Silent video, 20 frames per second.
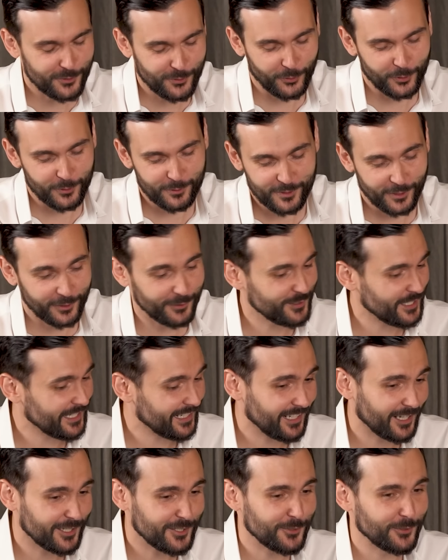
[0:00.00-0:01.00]
true. So
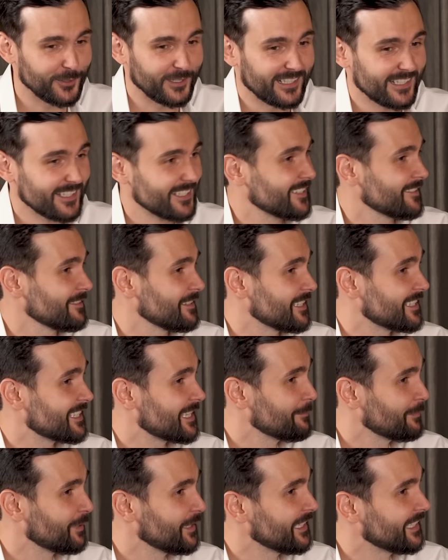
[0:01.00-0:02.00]
decluttering is
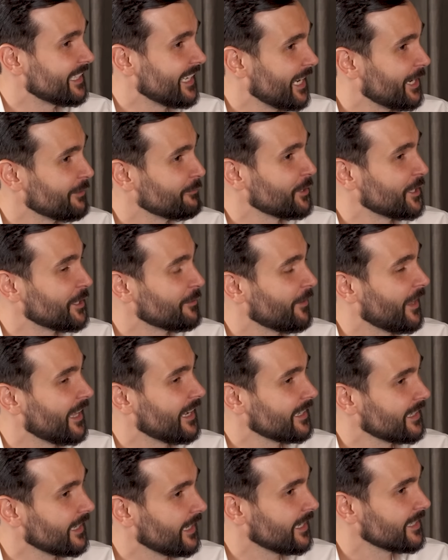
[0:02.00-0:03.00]
simply getting rid of
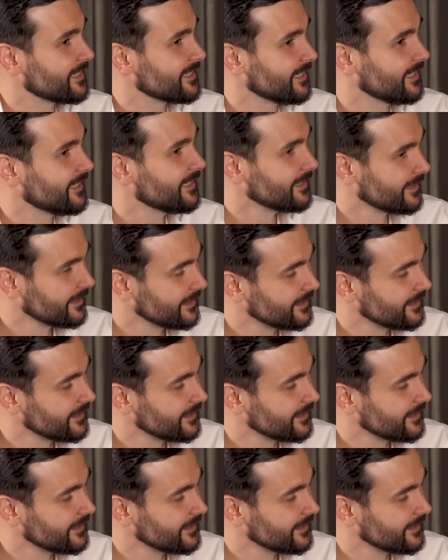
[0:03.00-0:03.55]
that clutter.